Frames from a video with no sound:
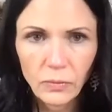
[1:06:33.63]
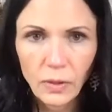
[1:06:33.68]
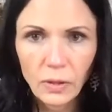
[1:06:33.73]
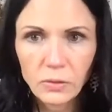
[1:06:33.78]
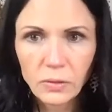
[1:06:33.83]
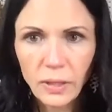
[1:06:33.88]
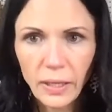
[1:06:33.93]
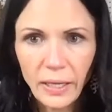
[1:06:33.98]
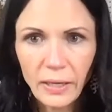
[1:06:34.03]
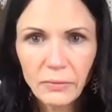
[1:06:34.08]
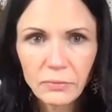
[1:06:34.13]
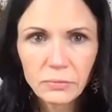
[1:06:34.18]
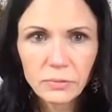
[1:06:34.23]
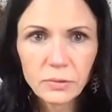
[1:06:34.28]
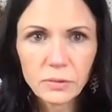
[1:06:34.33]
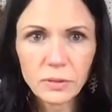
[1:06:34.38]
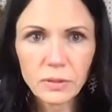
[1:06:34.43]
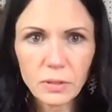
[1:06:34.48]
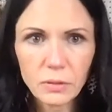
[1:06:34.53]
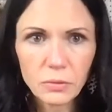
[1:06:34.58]
So I have
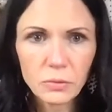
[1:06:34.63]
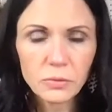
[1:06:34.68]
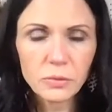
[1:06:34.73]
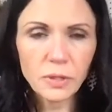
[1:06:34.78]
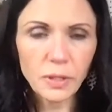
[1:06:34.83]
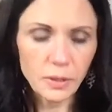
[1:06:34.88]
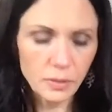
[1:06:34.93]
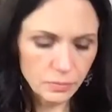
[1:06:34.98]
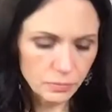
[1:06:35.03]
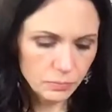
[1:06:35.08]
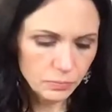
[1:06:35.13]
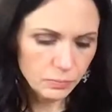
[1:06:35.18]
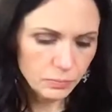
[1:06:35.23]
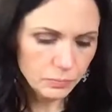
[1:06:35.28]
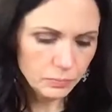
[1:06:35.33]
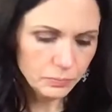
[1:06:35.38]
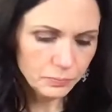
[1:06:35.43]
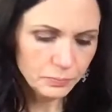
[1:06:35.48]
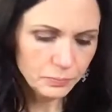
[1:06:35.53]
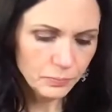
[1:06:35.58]
those. Um,
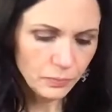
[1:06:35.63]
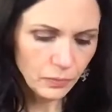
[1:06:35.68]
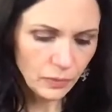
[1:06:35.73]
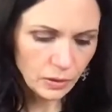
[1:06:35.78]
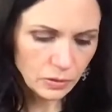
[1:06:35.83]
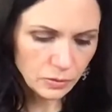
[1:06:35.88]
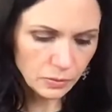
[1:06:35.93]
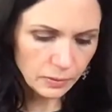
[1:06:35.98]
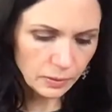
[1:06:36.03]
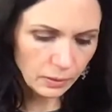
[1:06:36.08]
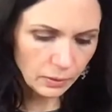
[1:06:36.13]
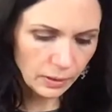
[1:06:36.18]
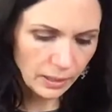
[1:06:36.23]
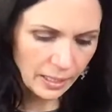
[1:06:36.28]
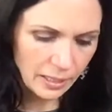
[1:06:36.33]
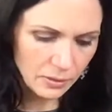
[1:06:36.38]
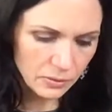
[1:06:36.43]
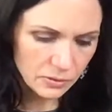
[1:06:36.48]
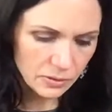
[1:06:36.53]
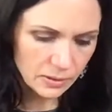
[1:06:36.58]
so in our
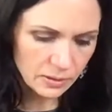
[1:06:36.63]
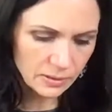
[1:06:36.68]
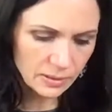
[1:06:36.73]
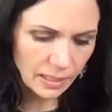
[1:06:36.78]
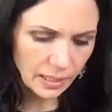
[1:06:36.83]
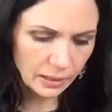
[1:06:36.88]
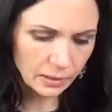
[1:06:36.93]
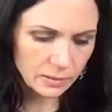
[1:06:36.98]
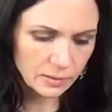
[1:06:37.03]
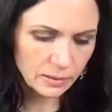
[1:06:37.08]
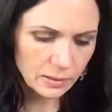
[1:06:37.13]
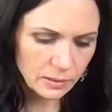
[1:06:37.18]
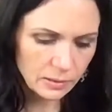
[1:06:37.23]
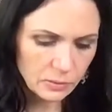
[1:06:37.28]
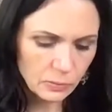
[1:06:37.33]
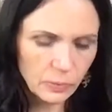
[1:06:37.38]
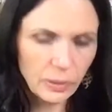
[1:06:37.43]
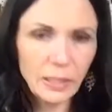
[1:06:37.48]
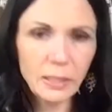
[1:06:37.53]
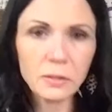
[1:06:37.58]
house in
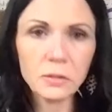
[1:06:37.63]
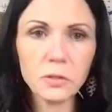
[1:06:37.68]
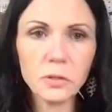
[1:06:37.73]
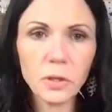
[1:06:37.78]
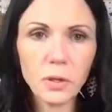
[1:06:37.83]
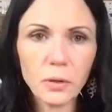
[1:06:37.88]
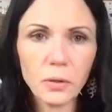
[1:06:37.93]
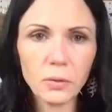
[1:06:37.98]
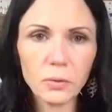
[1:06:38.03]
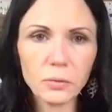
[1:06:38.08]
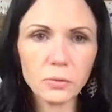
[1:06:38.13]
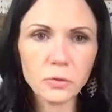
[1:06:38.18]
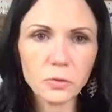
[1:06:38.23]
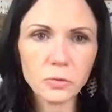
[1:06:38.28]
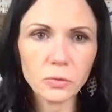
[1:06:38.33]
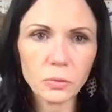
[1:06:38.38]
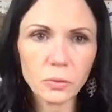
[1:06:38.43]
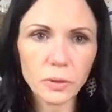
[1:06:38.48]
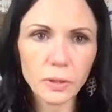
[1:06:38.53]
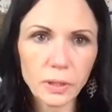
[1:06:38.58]
Texas, we had no
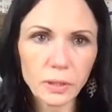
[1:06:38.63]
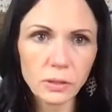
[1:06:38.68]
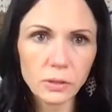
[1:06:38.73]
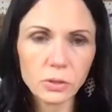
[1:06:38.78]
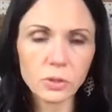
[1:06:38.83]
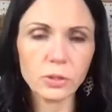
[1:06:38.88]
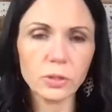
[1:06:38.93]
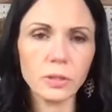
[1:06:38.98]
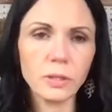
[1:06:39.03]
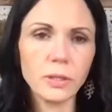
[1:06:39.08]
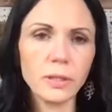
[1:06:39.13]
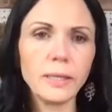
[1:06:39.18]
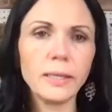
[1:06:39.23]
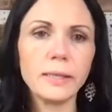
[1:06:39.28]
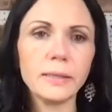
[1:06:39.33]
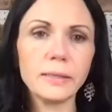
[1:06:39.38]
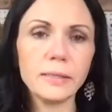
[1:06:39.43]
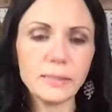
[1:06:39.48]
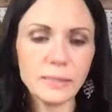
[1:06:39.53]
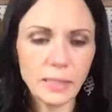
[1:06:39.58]
storage.
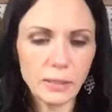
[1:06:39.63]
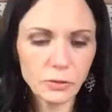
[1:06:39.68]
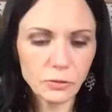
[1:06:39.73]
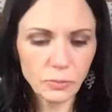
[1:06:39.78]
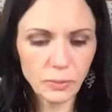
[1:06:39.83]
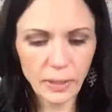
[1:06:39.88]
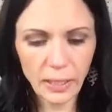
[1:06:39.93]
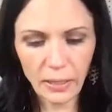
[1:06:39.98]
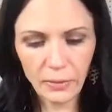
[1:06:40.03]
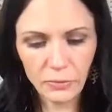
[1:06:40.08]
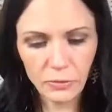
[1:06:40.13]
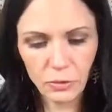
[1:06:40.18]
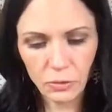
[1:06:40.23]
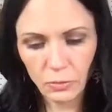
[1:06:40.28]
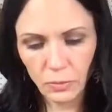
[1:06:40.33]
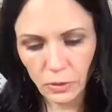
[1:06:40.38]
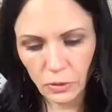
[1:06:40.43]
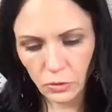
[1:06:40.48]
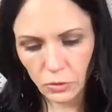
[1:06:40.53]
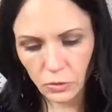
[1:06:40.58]
This house we have so
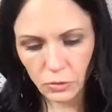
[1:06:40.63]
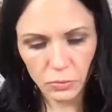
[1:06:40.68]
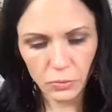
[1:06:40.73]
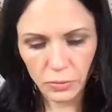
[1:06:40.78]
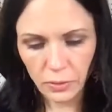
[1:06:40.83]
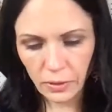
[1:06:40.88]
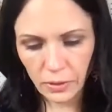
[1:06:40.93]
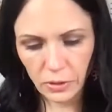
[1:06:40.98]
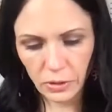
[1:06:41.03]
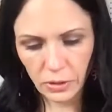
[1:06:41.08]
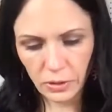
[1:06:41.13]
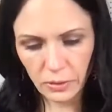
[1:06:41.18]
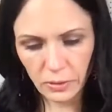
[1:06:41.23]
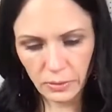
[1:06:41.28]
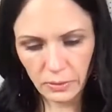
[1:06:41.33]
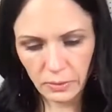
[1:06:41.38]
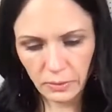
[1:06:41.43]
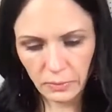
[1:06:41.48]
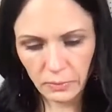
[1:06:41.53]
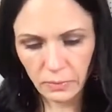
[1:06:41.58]
much storage,
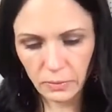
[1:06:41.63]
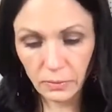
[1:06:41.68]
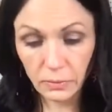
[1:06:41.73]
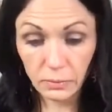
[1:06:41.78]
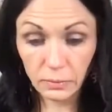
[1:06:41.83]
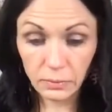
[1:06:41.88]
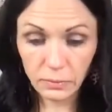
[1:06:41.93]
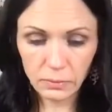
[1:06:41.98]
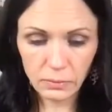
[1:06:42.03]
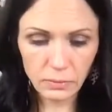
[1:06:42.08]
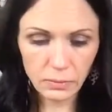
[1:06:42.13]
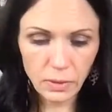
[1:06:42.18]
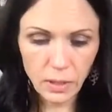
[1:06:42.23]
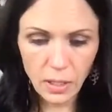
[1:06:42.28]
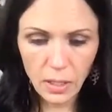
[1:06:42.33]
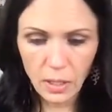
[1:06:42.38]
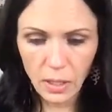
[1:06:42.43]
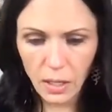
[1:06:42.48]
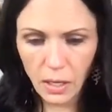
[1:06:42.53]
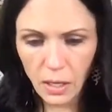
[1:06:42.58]
and mm,
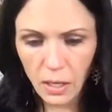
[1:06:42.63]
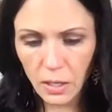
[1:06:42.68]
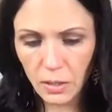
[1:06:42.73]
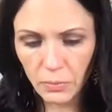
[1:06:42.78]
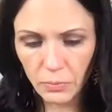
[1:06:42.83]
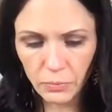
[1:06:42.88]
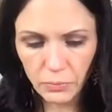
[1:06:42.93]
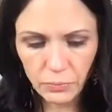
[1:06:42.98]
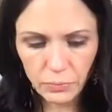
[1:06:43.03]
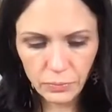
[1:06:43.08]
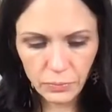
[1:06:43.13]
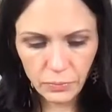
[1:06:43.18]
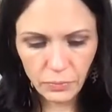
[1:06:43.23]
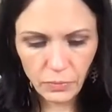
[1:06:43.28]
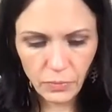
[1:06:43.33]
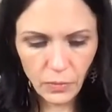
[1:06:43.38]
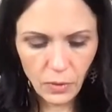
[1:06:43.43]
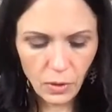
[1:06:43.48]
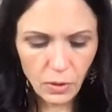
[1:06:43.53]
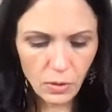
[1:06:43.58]
um,
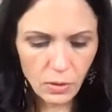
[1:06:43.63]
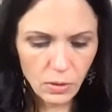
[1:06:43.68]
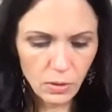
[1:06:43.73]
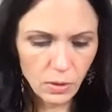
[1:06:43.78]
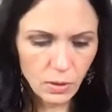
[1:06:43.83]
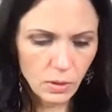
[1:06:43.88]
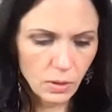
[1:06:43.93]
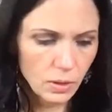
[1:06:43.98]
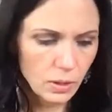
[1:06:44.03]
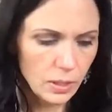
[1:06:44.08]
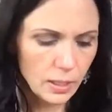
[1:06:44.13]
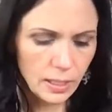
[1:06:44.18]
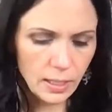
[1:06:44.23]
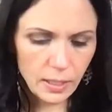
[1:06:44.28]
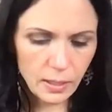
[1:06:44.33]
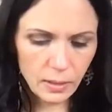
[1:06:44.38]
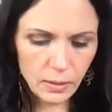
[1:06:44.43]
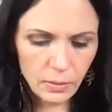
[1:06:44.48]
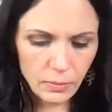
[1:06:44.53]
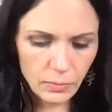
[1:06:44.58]
eh,
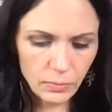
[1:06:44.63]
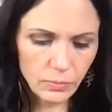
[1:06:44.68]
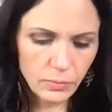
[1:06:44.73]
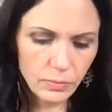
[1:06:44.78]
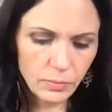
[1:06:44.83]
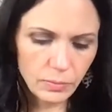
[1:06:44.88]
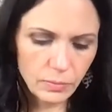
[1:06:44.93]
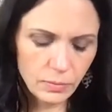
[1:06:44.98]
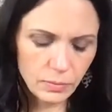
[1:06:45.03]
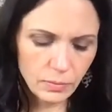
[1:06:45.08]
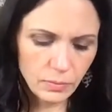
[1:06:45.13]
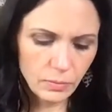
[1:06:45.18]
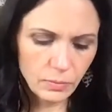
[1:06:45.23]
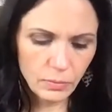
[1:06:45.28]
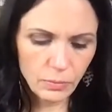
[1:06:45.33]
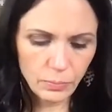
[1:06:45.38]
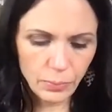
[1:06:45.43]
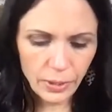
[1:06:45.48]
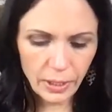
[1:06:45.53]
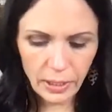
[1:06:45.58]

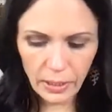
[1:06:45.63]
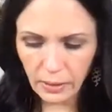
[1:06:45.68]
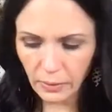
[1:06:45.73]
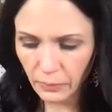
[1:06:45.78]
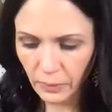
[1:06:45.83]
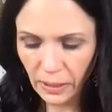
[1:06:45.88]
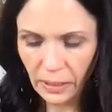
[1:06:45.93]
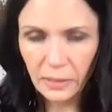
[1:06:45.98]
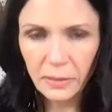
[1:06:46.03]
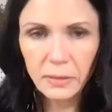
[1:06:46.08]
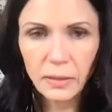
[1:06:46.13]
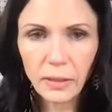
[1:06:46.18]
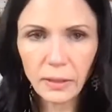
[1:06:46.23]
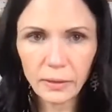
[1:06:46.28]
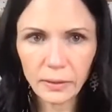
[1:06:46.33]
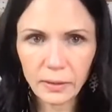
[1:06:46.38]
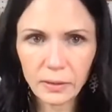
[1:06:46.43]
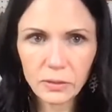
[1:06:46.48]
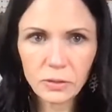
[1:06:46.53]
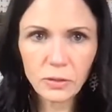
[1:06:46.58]
but we had
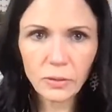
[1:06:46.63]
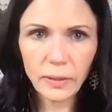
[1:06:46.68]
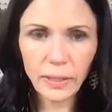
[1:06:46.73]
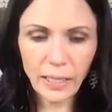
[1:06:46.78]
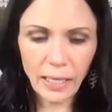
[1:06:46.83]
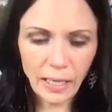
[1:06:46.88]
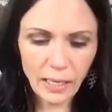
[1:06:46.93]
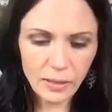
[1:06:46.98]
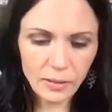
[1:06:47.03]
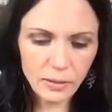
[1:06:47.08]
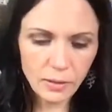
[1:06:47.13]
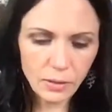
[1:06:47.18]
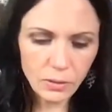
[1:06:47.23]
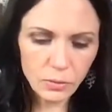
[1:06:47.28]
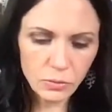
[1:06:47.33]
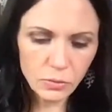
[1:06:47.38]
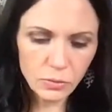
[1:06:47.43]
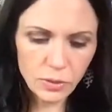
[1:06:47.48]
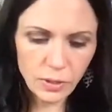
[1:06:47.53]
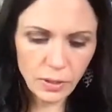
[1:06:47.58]
none, and so I had those.